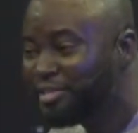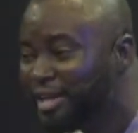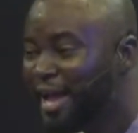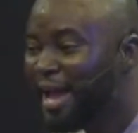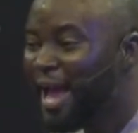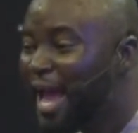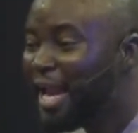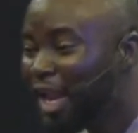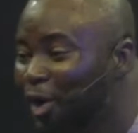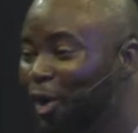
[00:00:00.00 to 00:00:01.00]
and
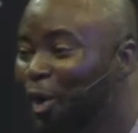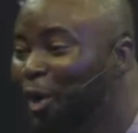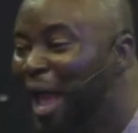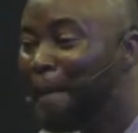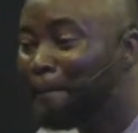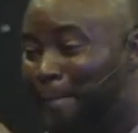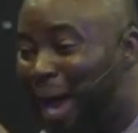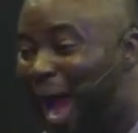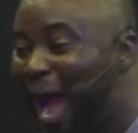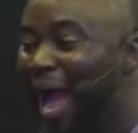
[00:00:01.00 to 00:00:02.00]
Lord,
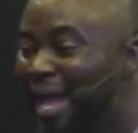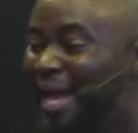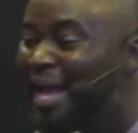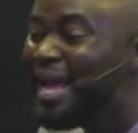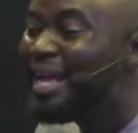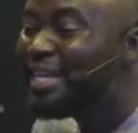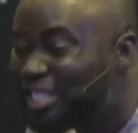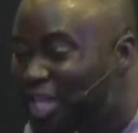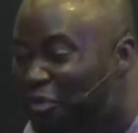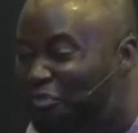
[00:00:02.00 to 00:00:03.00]
mine is
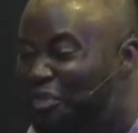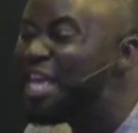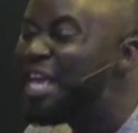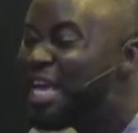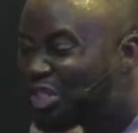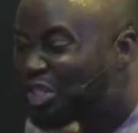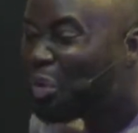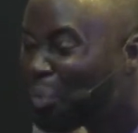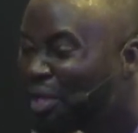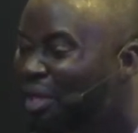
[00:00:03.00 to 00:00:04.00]
the
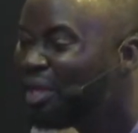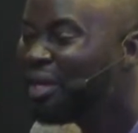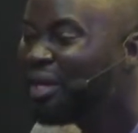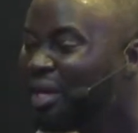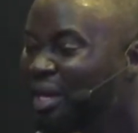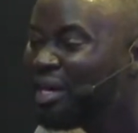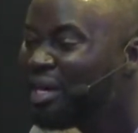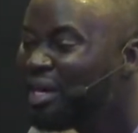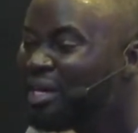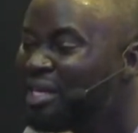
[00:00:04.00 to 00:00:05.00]
victory.
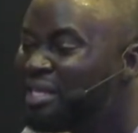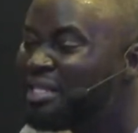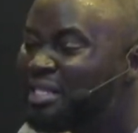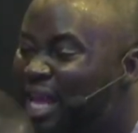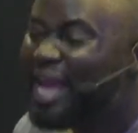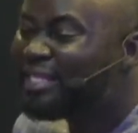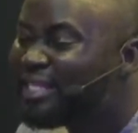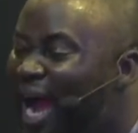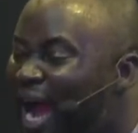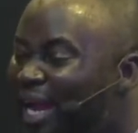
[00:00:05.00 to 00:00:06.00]

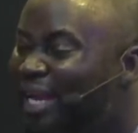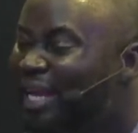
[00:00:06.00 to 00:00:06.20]
Satan is